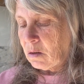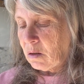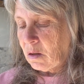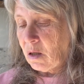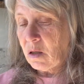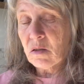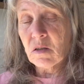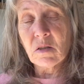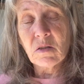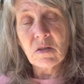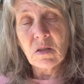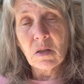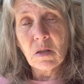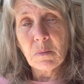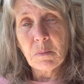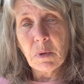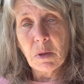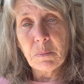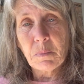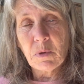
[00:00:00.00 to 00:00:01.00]
as I said in
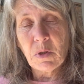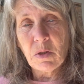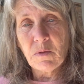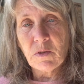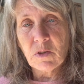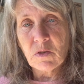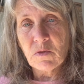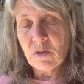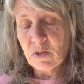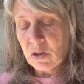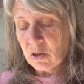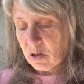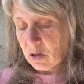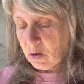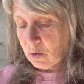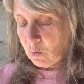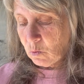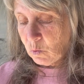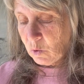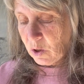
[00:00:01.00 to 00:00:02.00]
my previous video,
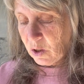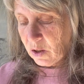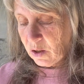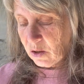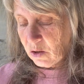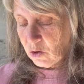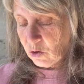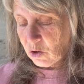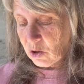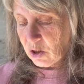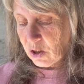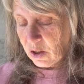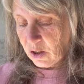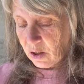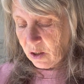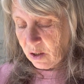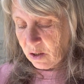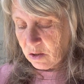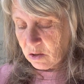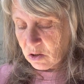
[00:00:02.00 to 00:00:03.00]
we are looking
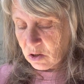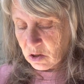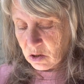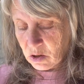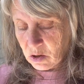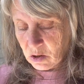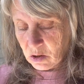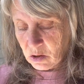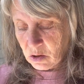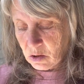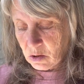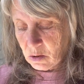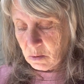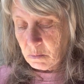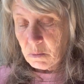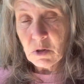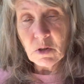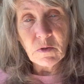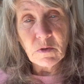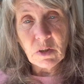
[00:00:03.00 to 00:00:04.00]
at
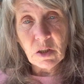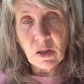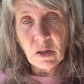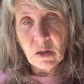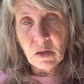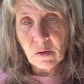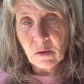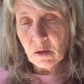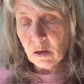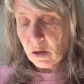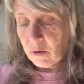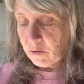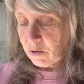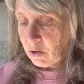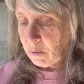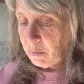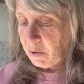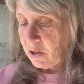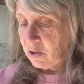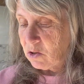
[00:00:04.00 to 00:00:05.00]
moving, having the
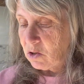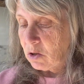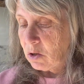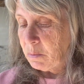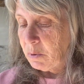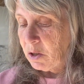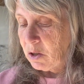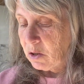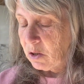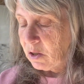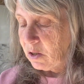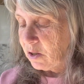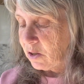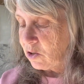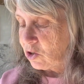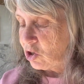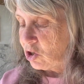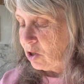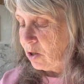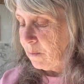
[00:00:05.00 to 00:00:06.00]
place on the market
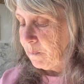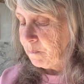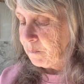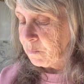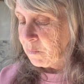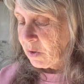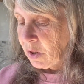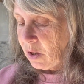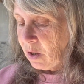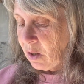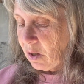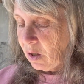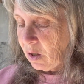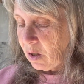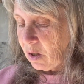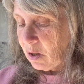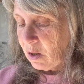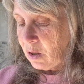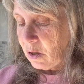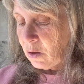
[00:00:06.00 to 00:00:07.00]
next year,
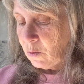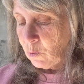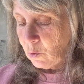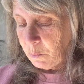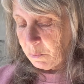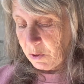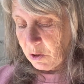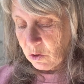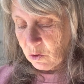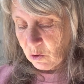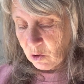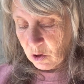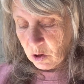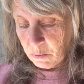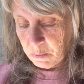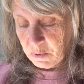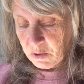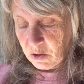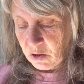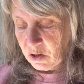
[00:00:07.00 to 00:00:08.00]
and it will be a good
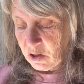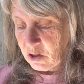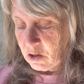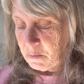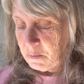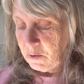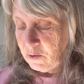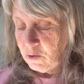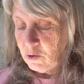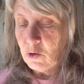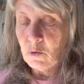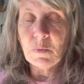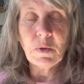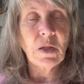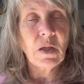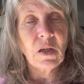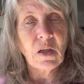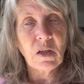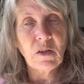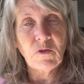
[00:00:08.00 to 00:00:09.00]
couple of years before we can
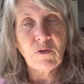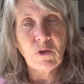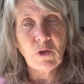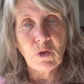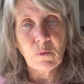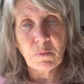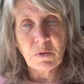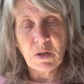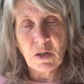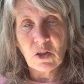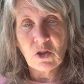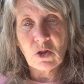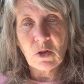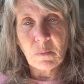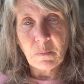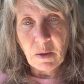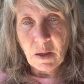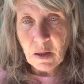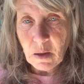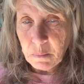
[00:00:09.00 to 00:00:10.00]
get food production
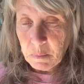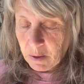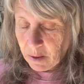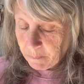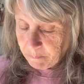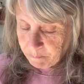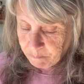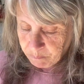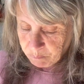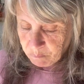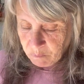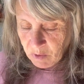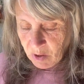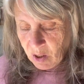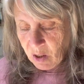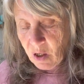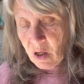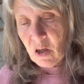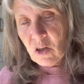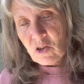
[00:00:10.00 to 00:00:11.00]
back up again.
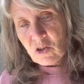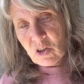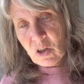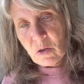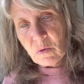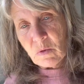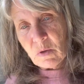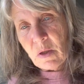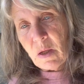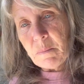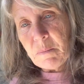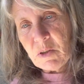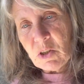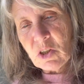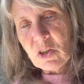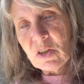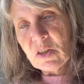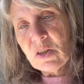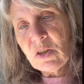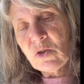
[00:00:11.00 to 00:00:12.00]
So let me
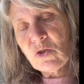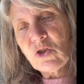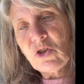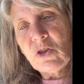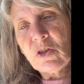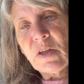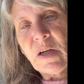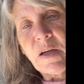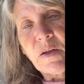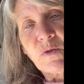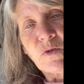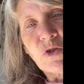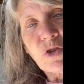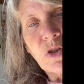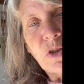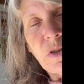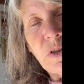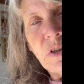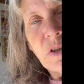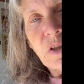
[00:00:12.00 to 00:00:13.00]
just tilt you down so
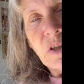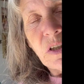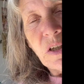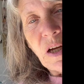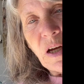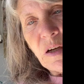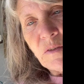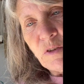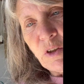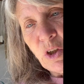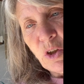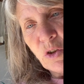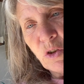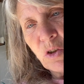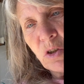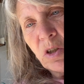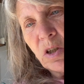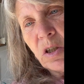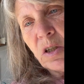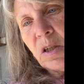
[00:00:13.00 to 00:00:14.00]
you can have a
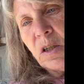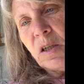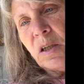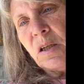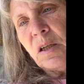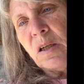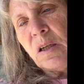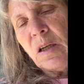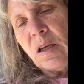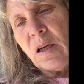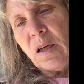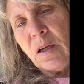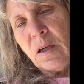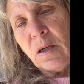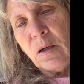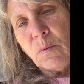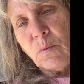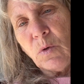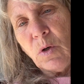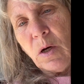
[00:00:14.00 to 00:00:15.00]
look
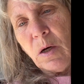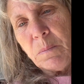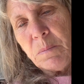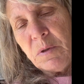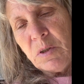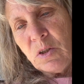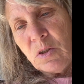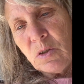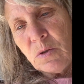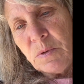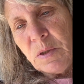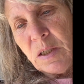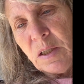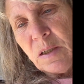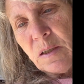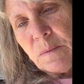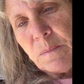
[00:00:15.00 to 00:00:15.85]
at what I've been doing.